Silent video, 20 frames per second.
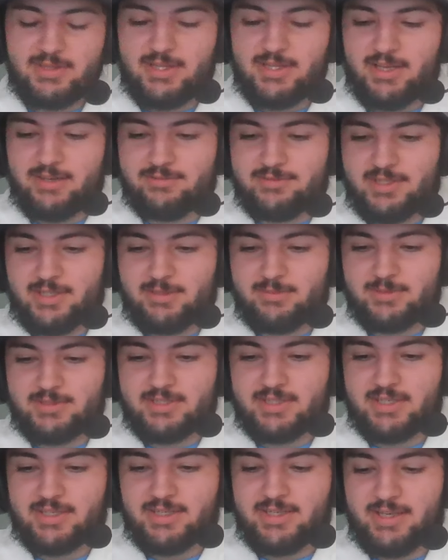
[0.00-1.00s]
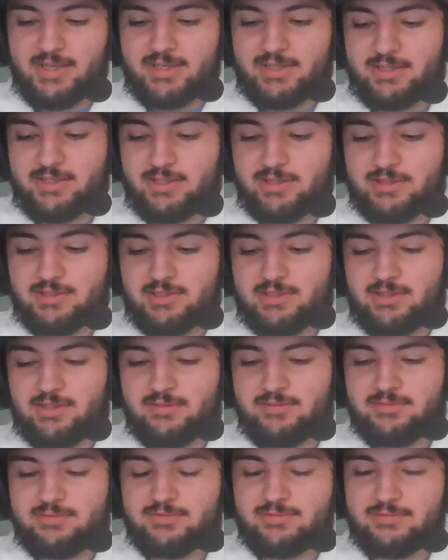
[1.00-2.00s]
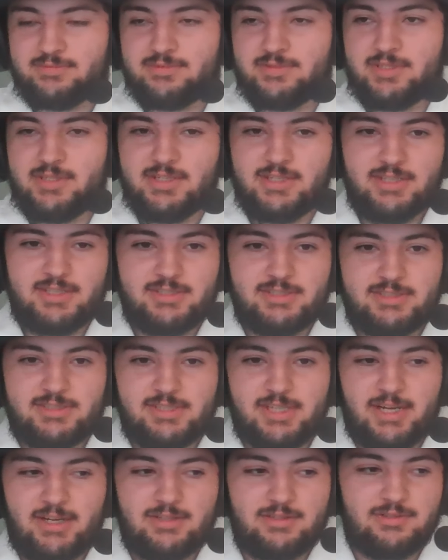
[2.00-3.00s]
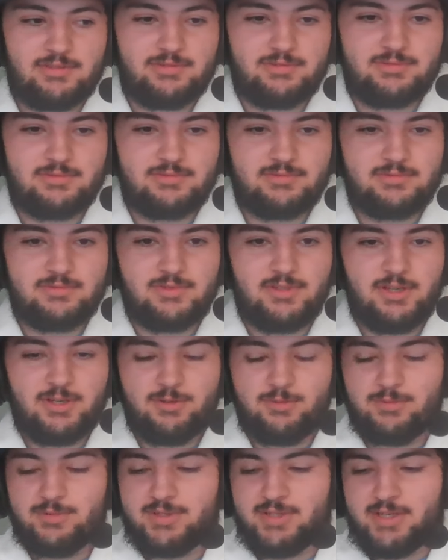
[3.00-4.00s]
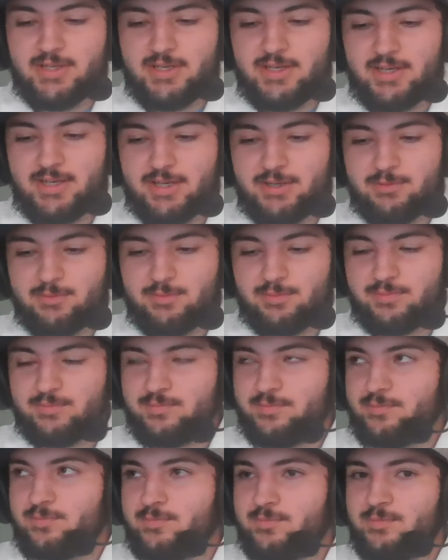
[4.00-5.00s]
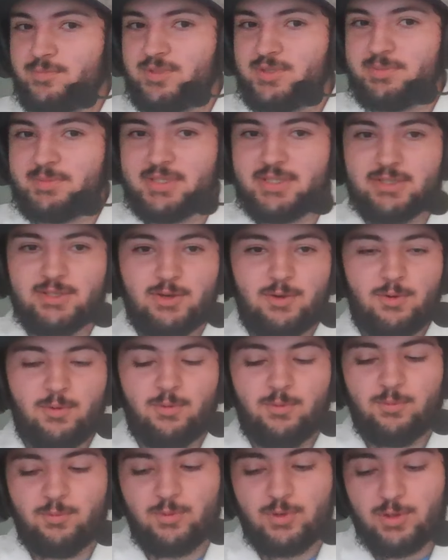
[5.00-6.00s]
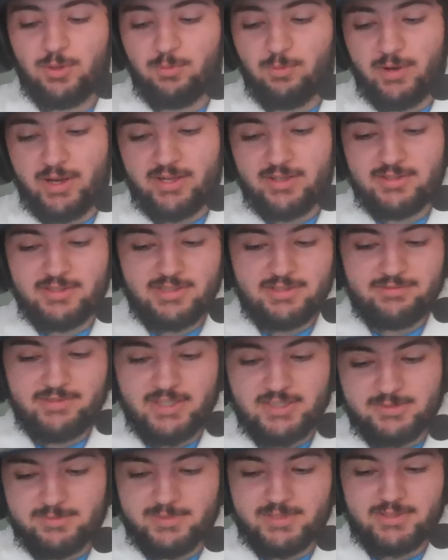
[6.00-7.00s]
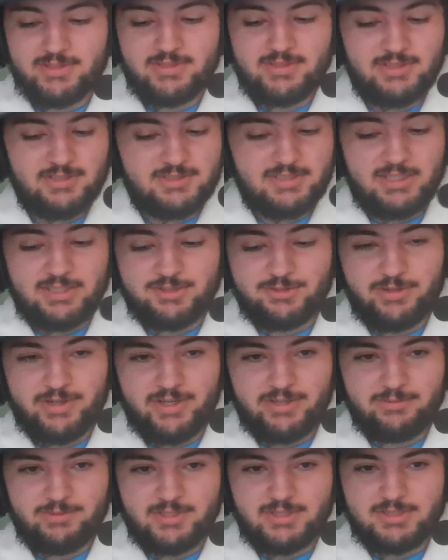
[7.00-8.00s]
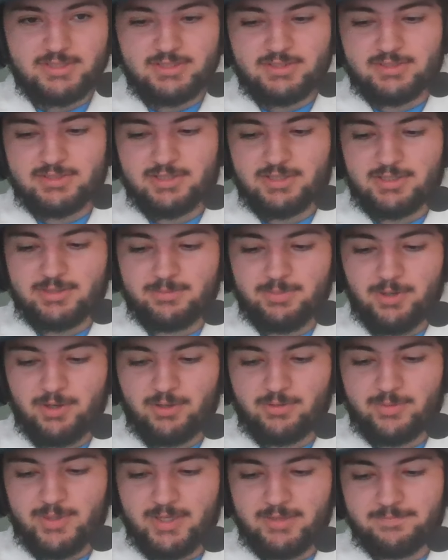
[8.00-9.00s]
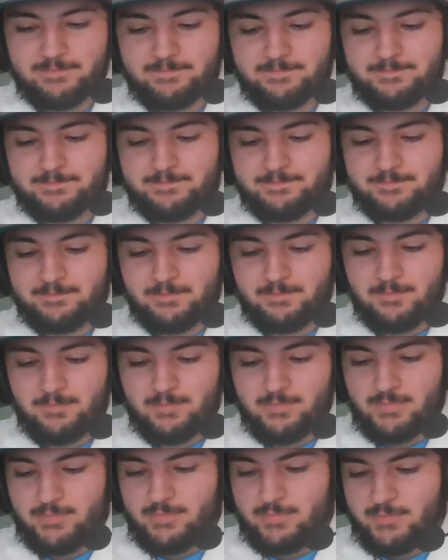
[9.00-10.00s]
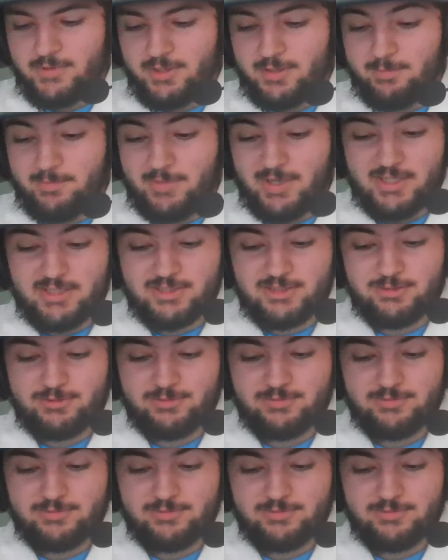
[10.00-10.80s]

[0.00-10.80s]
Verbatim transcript: never able to get a good enough Shadow on that I would be worthwhile investment is Heatran, which is a good Pokemon. Mega,